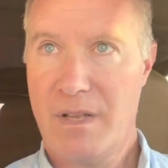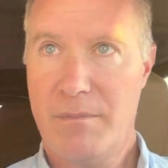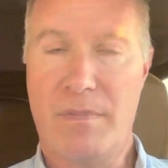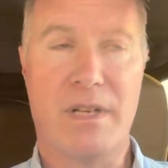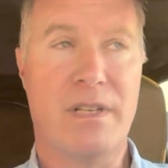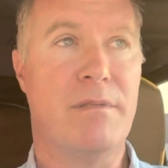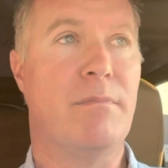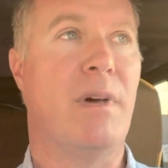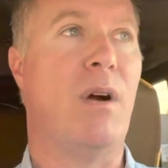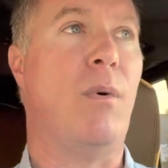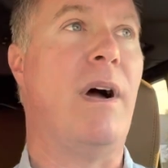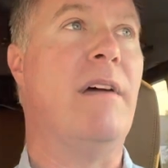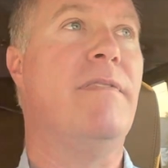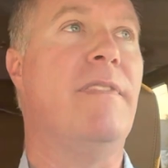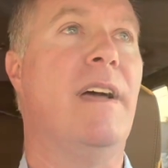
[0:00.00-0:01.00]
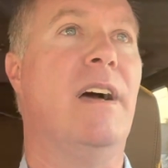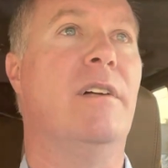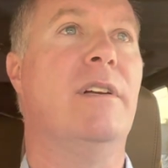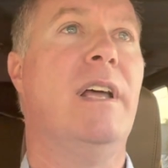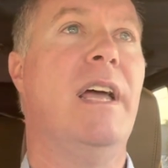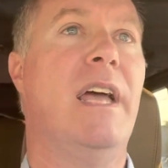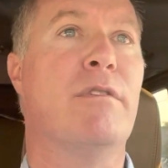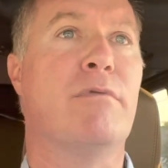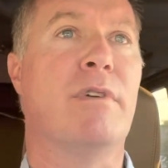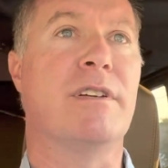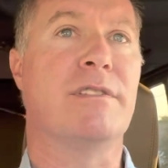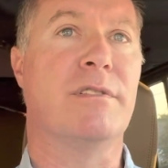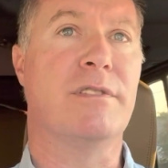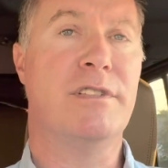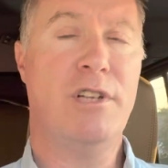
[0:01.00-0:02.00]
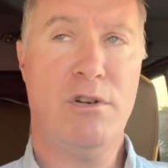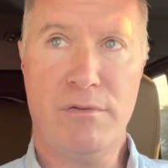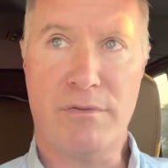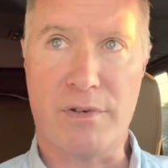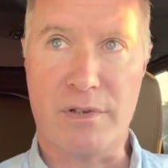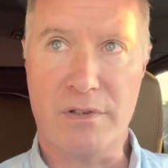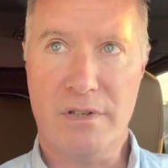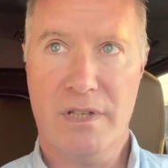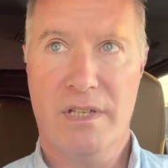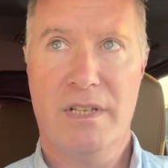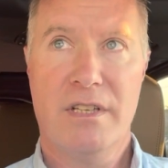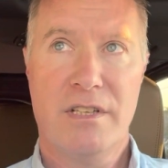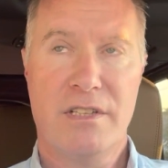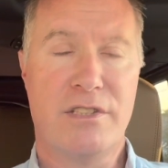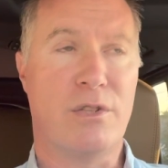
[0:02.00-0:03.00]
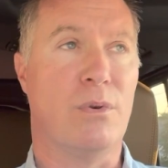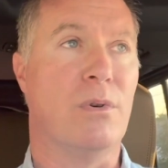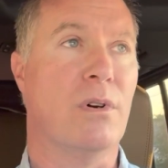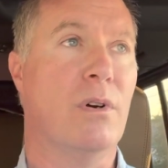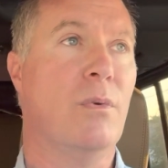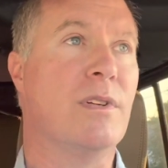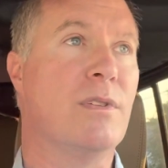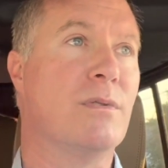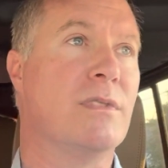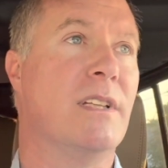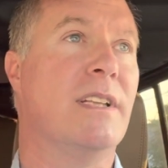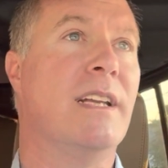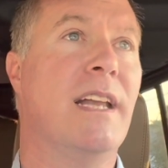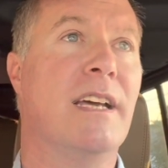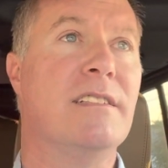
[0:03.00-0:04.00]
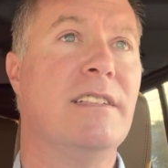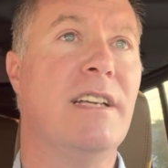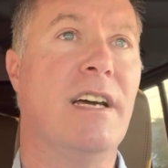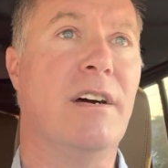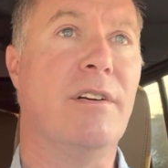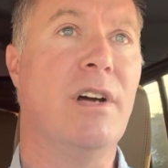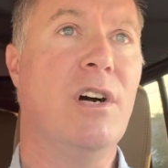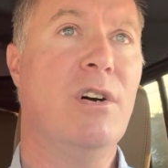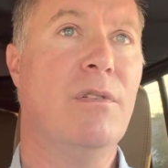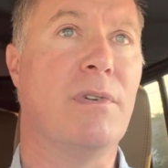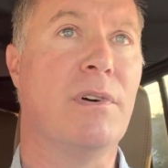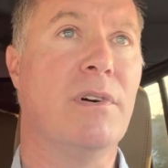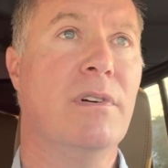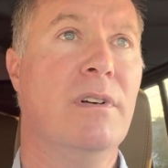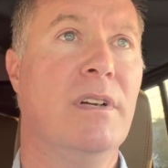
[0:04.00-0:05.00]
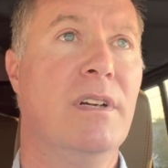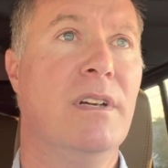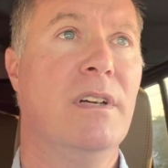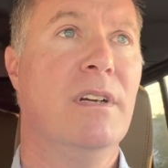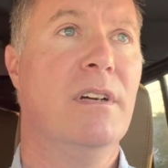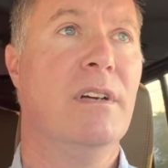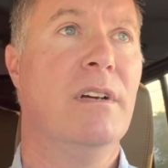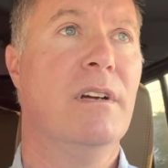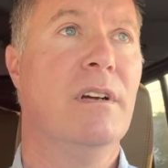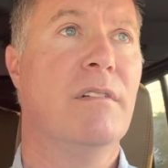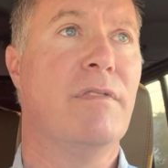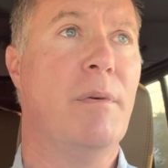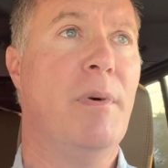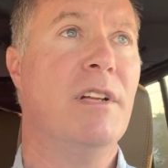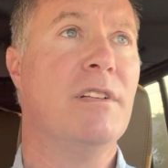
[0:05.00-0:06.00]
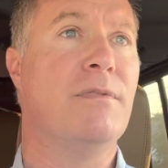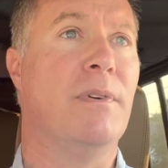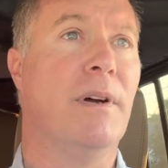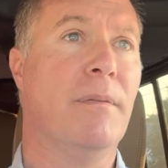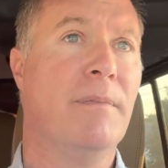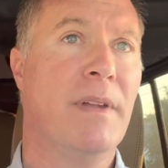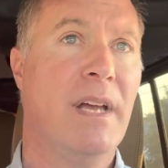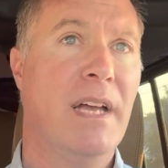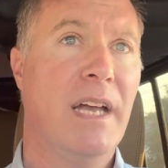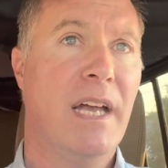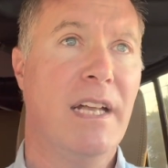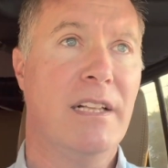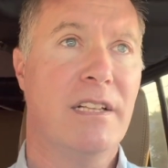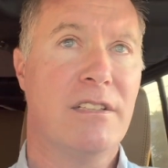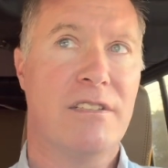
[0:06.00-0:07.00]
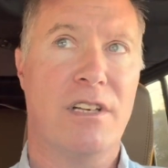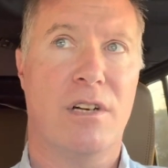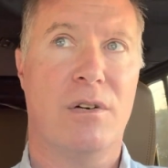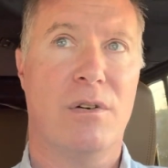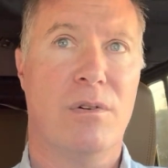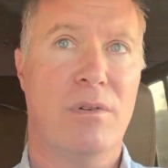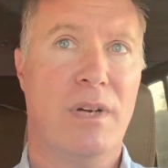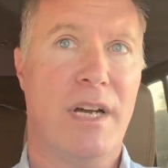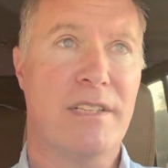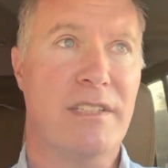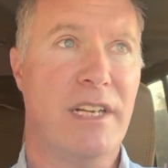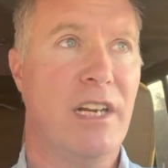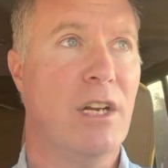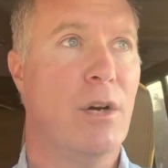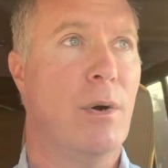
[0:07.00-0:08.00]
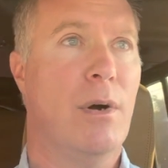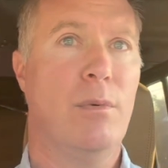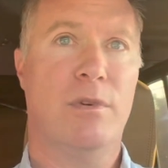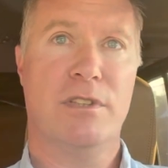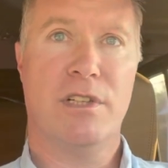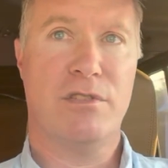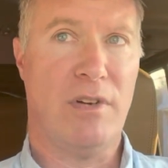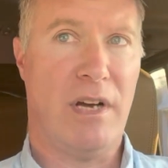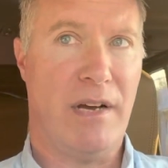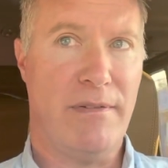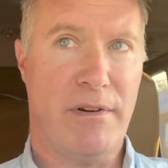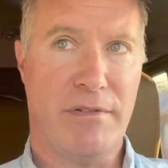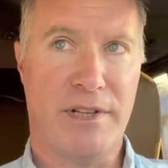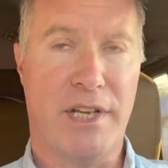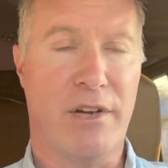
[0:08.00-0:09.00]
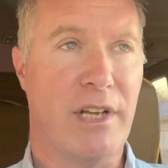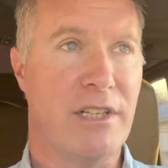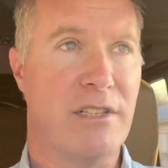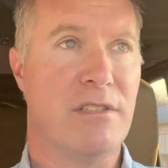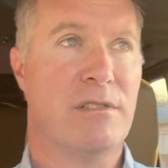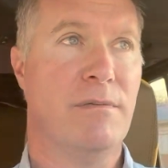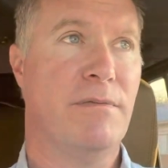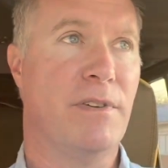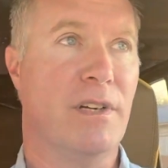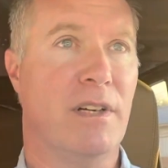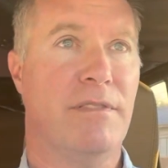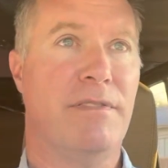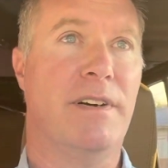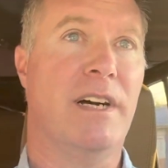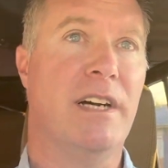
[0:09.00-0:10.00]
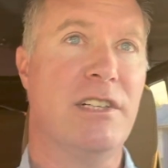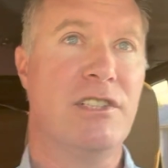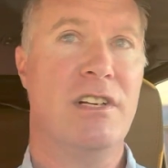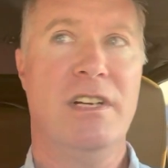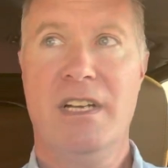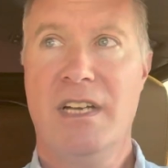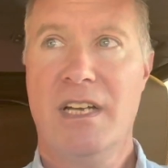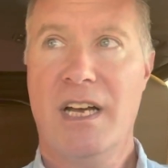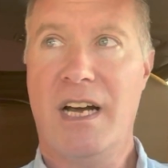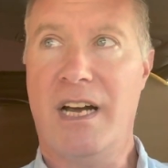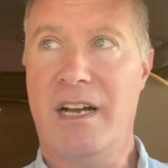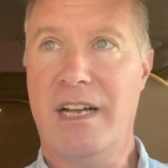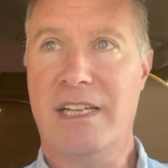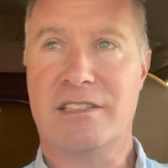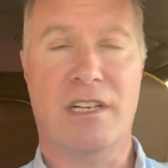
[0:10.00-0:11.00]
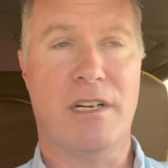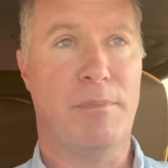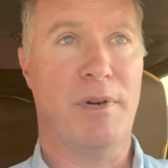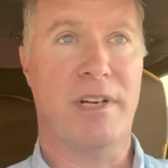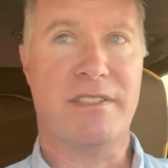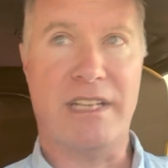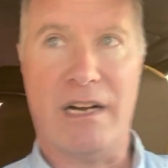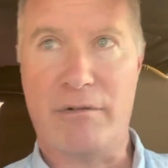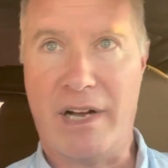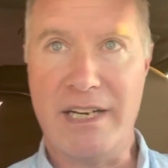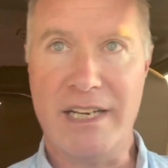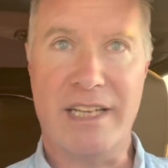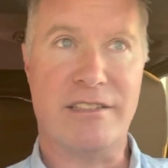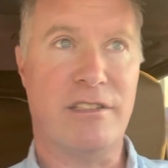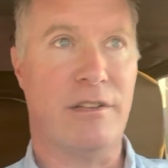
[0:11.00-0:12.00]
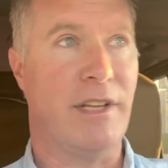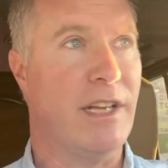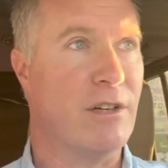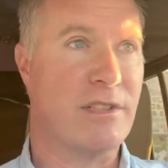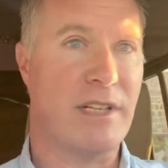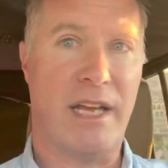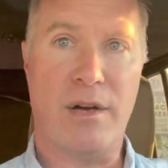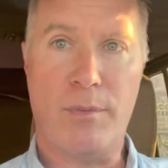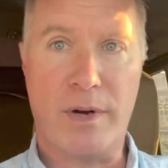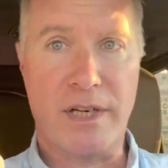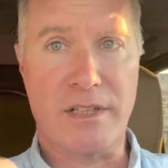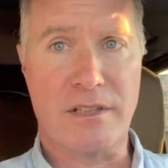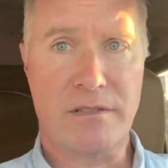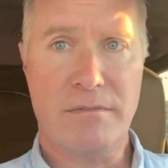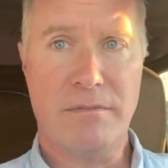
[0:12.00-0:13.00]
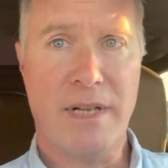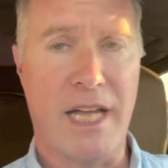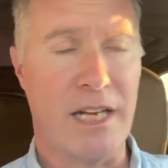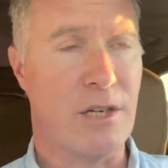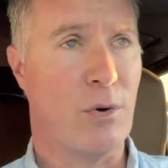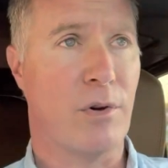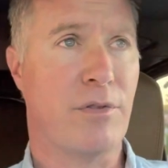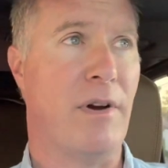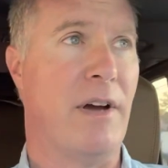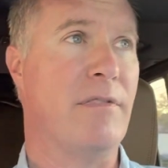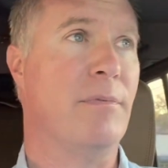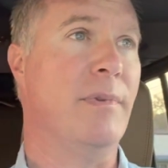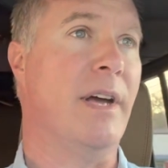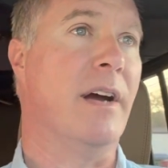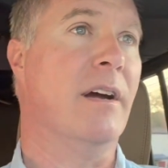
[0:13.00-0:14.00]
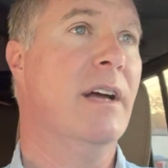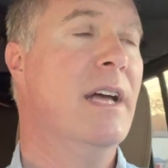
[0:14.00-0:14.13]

but my wife found a Russell Stover store, which was in the next town over from Huntsville. And then so I said, you know what, we'll just drive over there, get you some fudge. Uh, it's going to put us out right next to the interstate. We can just head north right from there.